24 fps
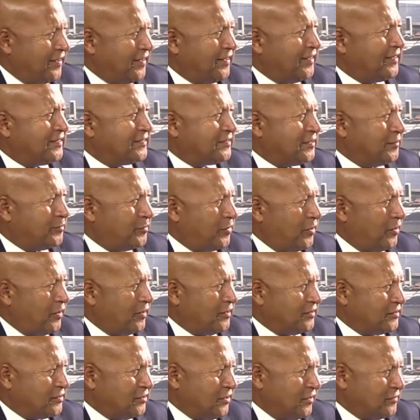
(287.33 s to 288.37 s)
is the
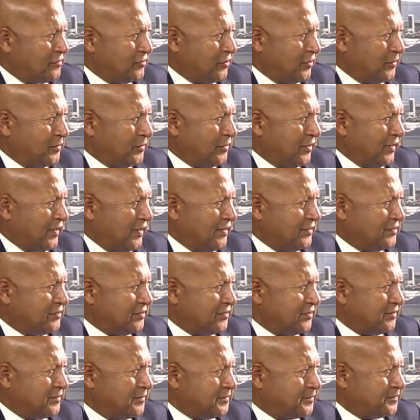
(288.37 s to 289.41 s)
policy of job creation.
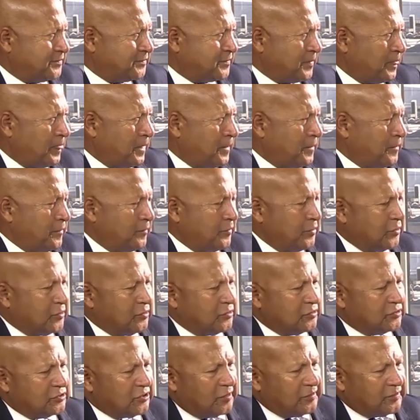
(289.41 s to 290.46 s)

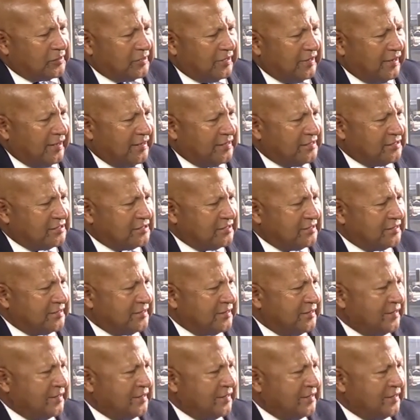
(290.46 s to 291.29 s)
Because job creation,